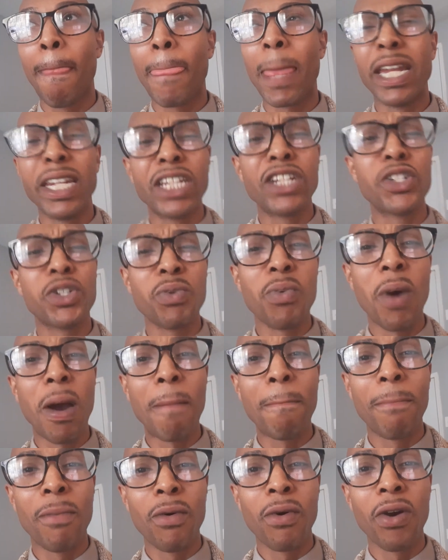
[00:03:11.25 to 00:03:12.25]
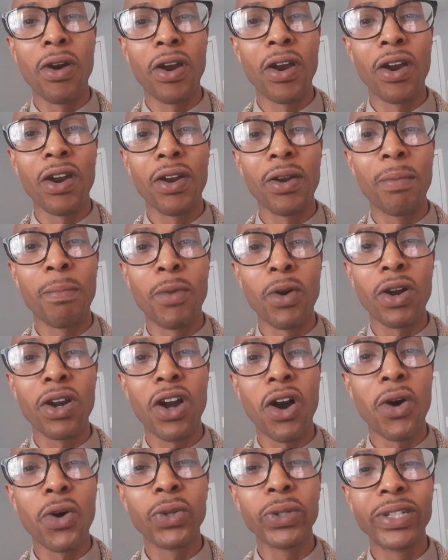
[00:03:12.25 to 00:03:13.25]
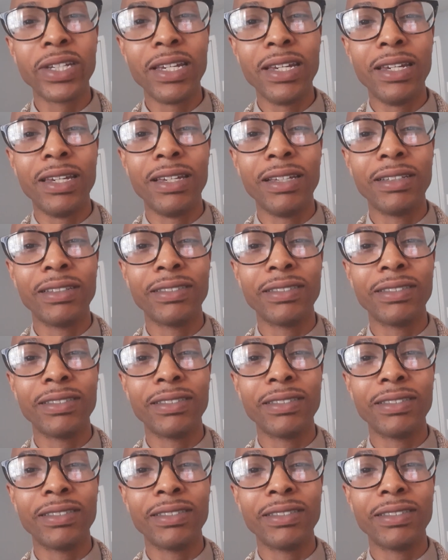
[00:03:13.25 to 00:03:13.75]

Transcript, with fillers: and did you want more more goldie